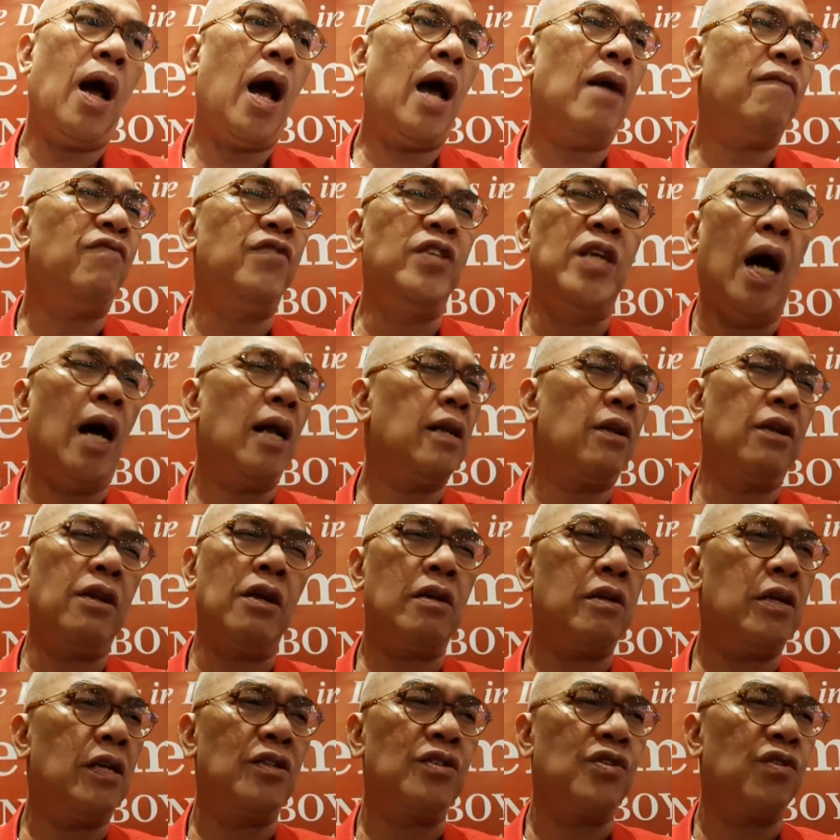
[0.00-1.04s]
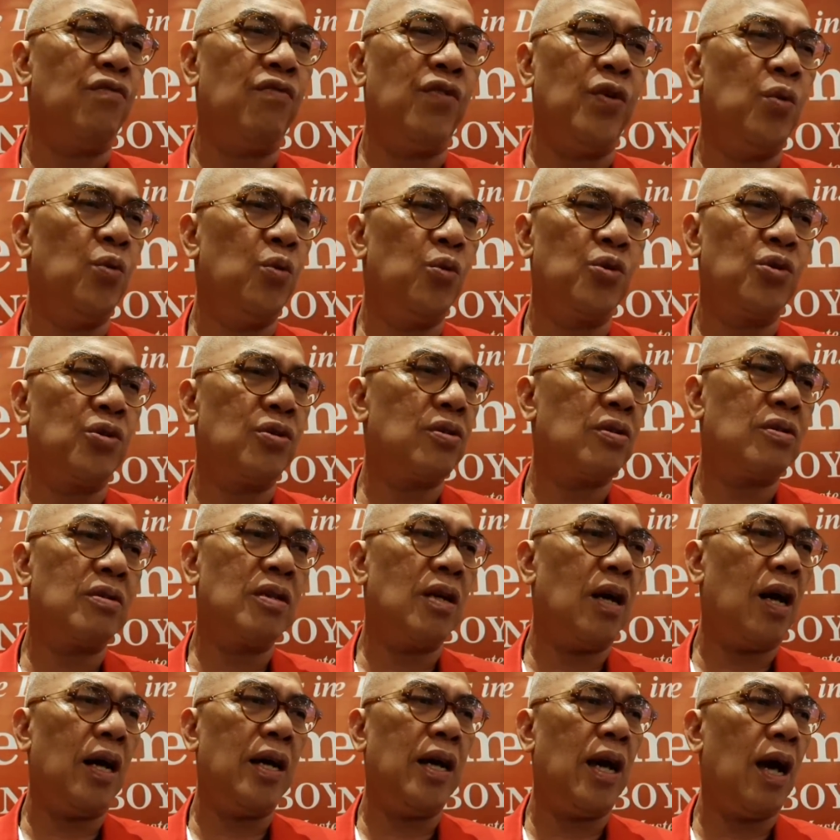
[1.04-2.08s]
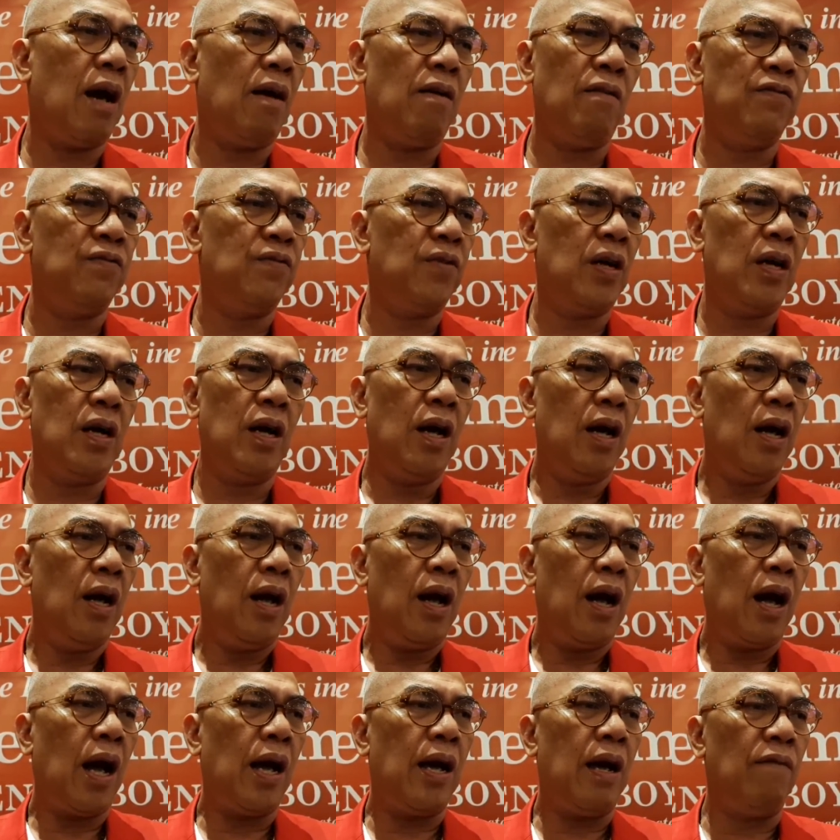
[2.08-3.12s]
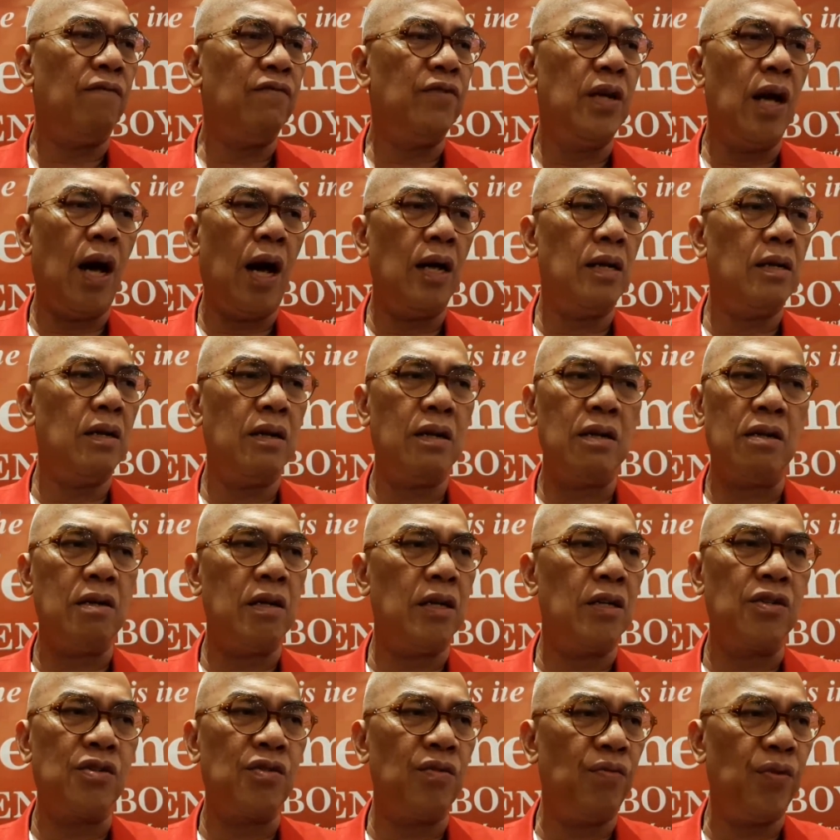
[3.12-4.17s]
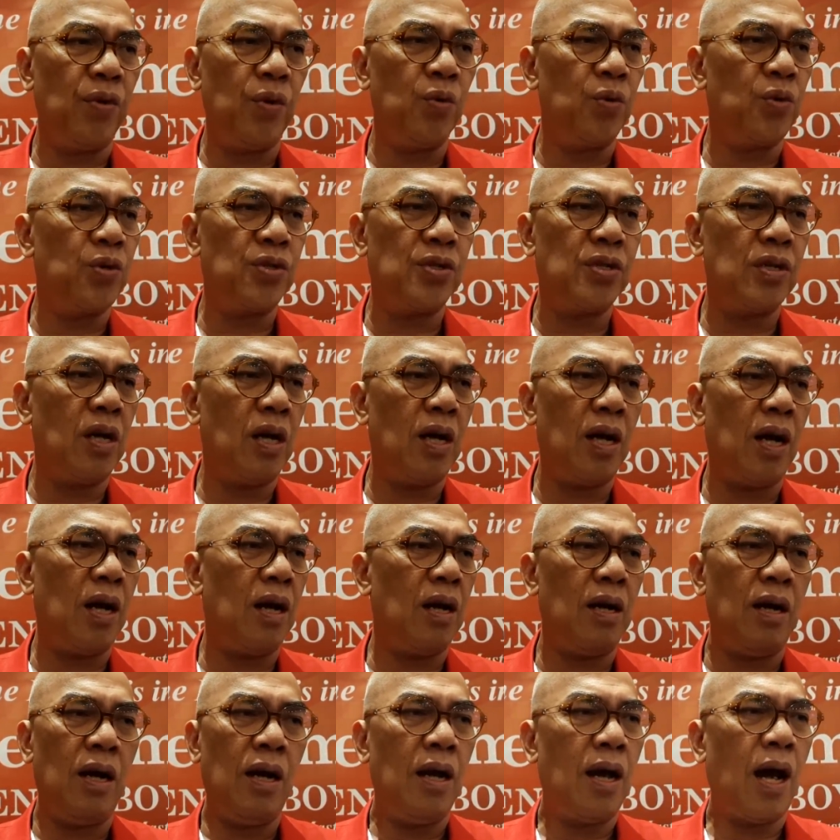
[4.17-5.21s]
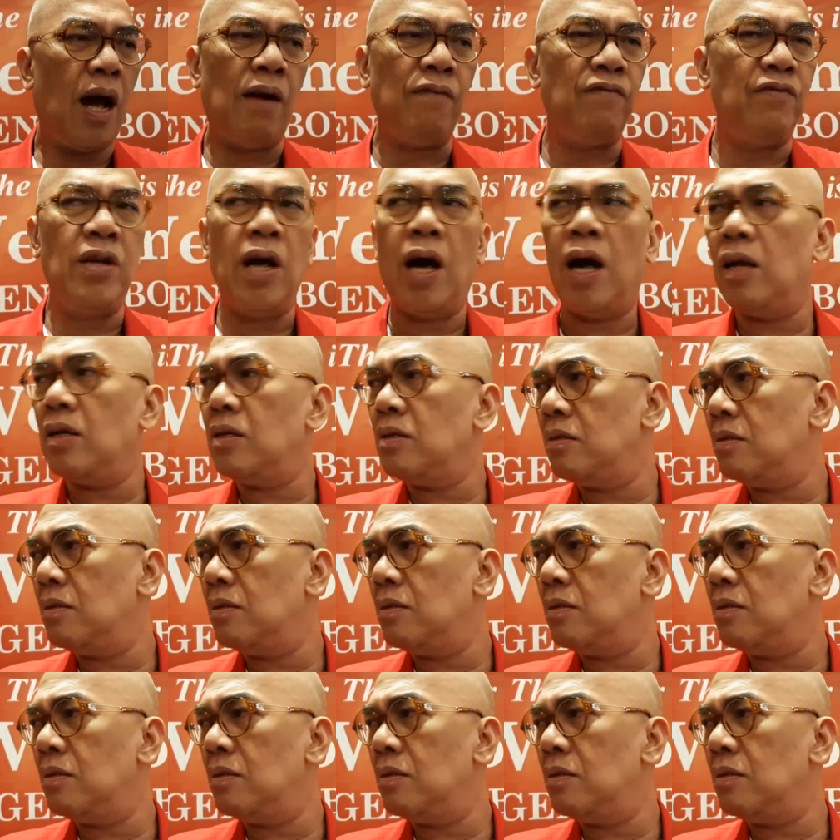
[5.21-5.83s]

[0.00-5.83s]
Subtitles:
I've done their interviews. I have done their interviews. I've done...